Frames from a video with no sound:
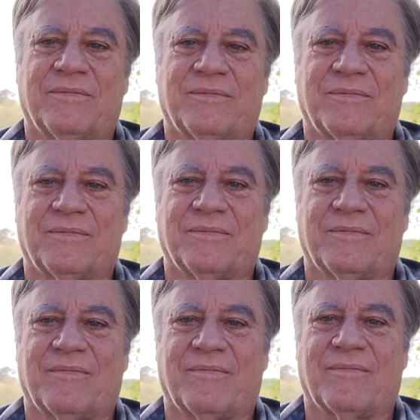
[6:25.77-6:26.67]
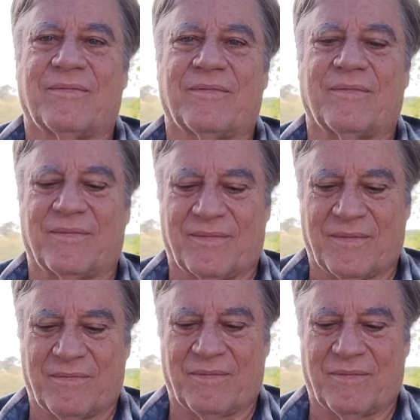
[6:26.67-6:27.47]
[no speech]